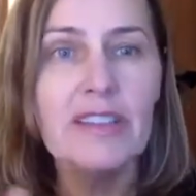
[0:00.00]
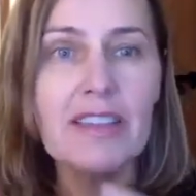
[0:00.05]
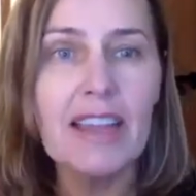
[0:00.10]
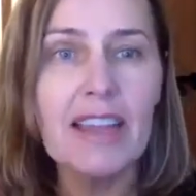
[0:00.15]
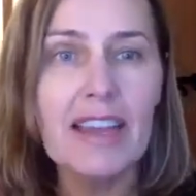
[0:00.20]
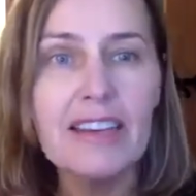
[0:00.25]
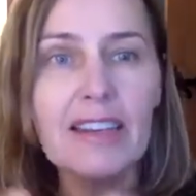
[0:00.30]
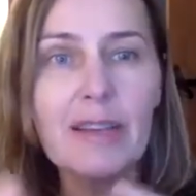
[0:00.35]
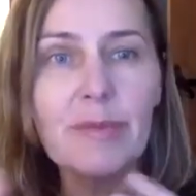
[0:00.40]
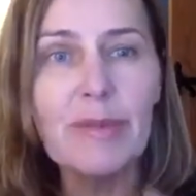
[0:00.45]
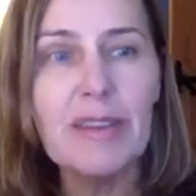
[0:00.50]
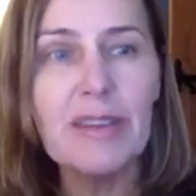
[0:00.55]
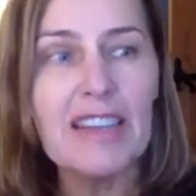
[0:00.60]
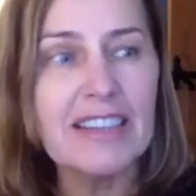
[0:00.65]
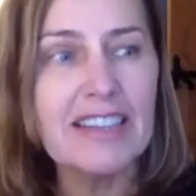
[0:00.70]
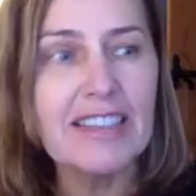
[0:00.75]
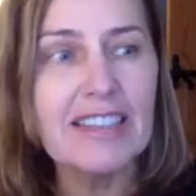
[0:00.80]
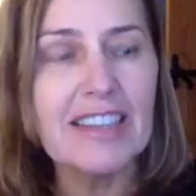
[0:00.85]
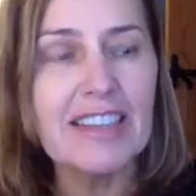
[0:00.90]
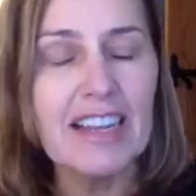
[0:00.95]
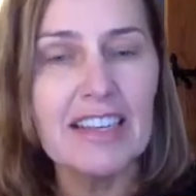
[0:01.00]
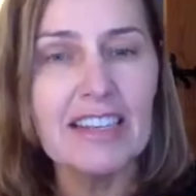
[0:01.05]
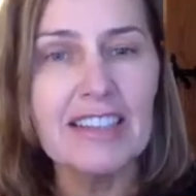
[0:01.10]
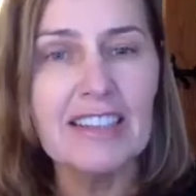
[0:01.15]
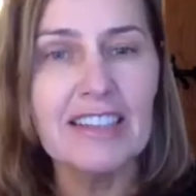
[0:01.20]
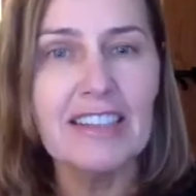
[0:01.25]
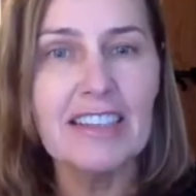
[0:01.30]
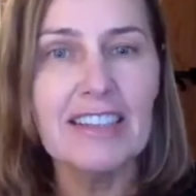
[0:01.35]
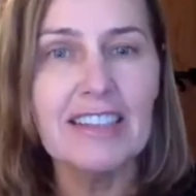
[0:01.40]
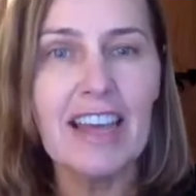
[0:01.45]
Then it'll be
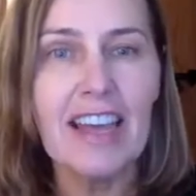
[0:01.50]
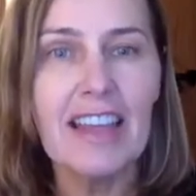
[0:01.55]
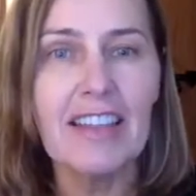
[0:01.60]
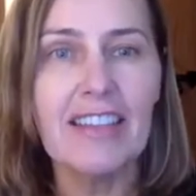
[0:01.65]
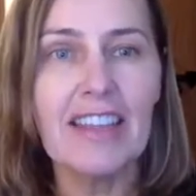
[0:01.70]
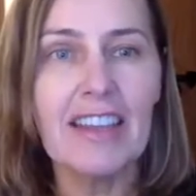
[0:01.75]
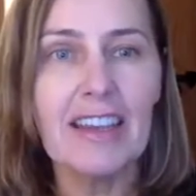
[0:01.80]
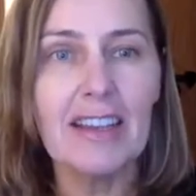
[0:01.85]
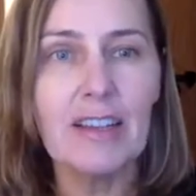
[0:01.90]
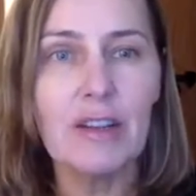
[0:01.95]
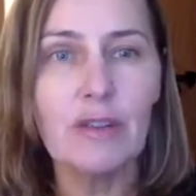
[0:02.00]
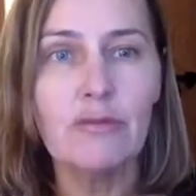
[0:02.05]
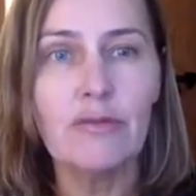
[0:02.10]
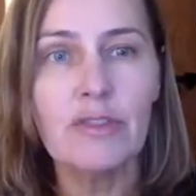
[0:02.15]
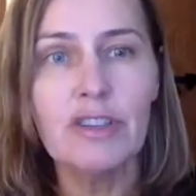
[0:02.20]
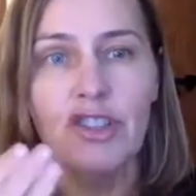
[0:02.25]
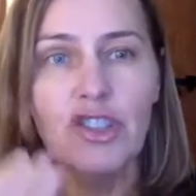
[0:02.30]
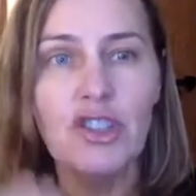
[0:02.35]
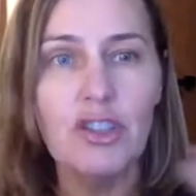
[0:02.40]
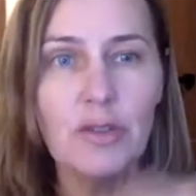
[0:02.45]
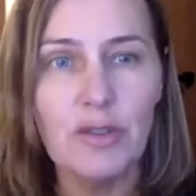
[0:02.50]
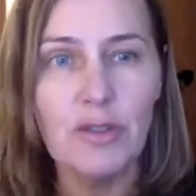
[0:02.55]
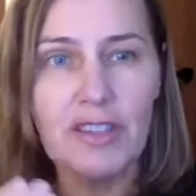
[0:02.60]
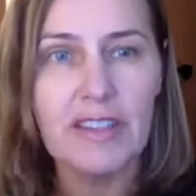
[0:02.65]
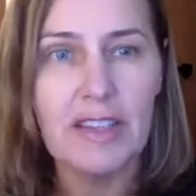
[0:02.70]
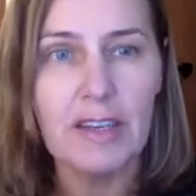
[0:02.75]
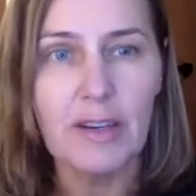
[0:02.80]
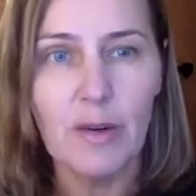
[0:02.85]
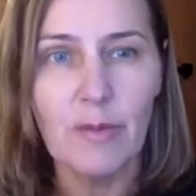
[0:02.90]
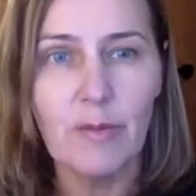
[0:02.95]
extended, and they'll reduce
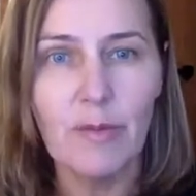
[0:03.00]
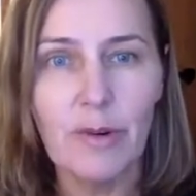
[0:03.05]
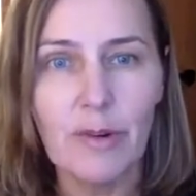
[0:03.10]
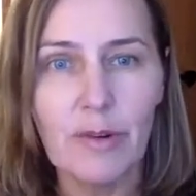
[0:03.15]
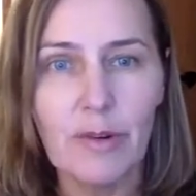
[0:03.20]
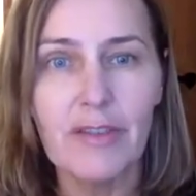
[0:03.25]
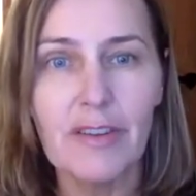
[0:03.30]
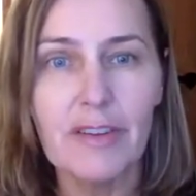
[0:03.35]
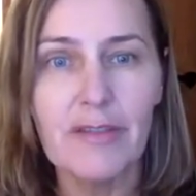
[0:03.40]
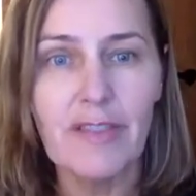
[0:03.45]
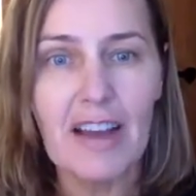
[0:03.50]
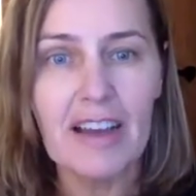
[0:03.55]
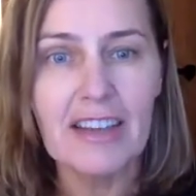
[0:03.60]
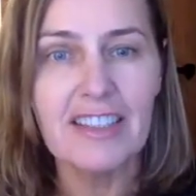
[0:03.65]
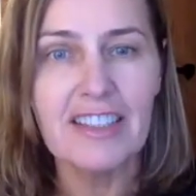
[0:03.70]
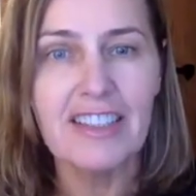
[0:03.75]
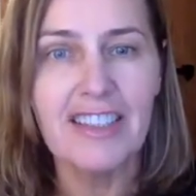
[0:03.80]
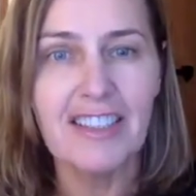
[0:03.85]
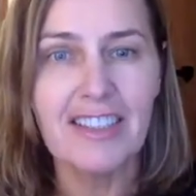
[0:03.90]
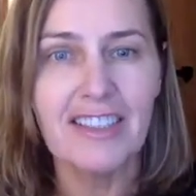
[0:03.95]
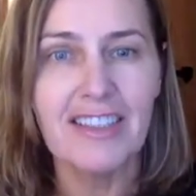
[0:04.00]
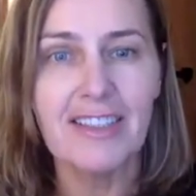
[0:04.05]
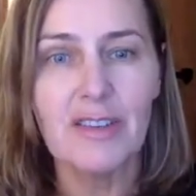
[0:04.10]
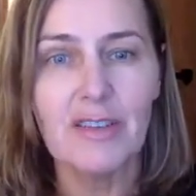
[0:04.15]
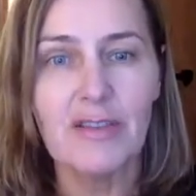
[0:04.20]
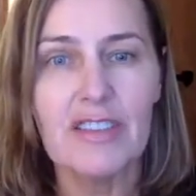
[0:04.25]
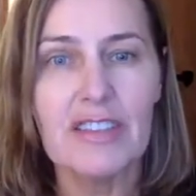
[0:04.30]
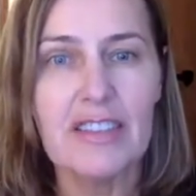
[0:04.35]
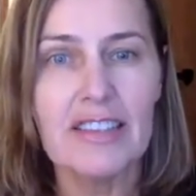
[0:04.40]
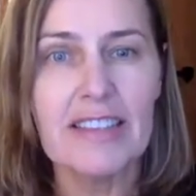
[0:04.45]
the number of advantages
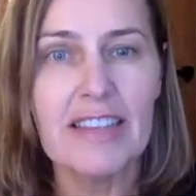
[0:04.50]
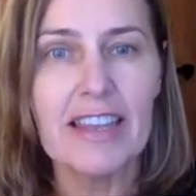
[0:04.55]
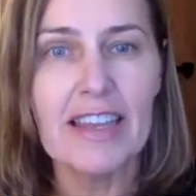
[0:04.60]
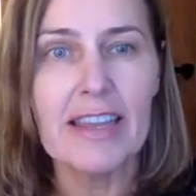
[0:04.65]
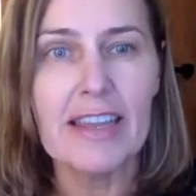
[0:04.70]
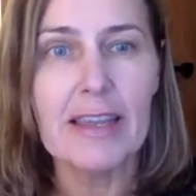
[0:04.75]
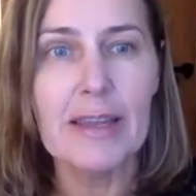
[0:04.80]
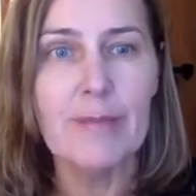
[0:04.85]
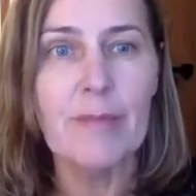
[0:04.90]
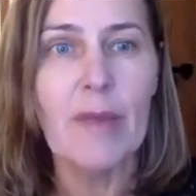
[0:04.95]
of the scheme.